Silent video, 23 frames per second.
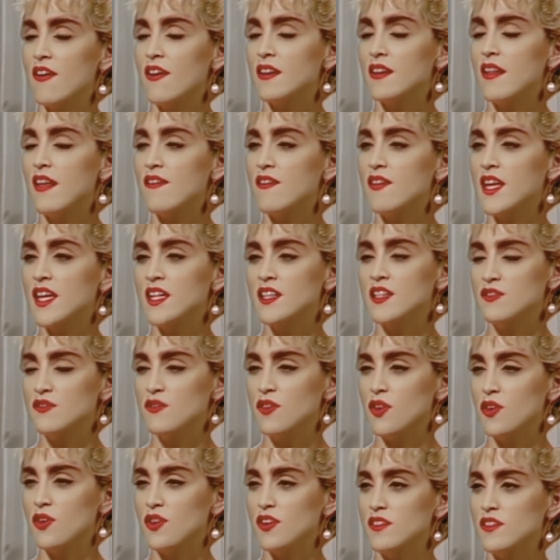beautiful
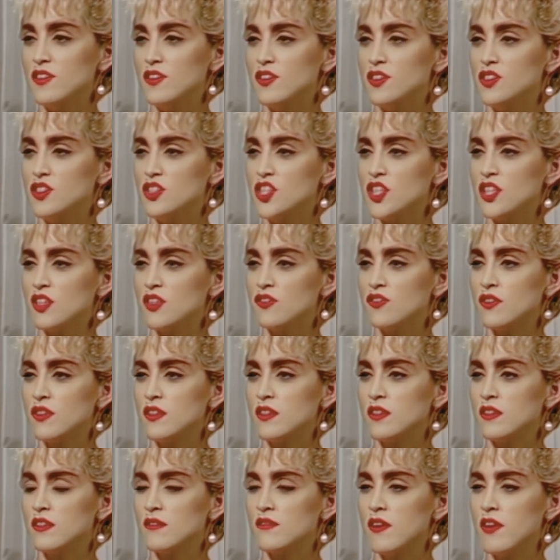and
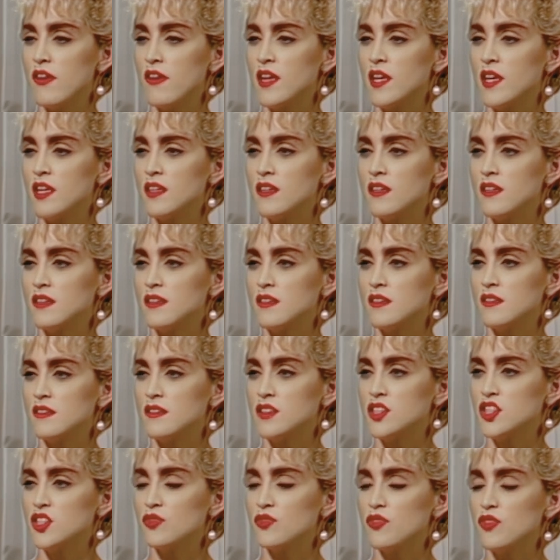very loving and
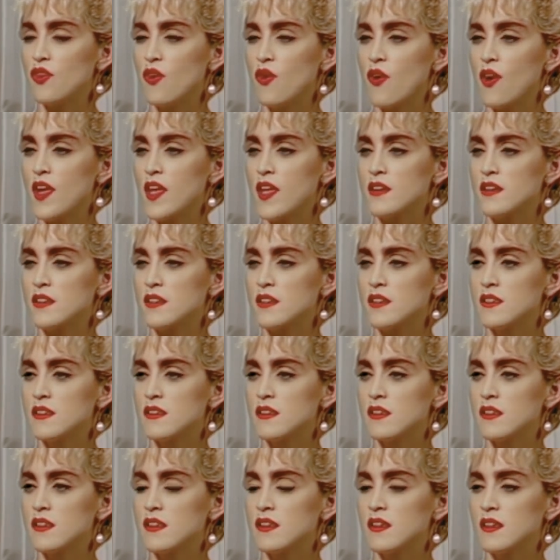devoted to her children,
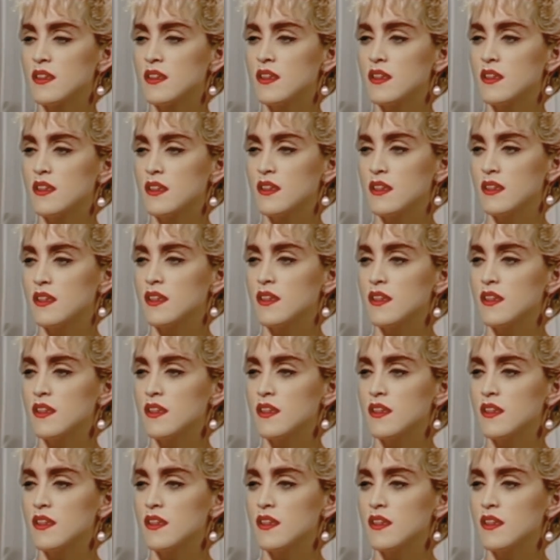very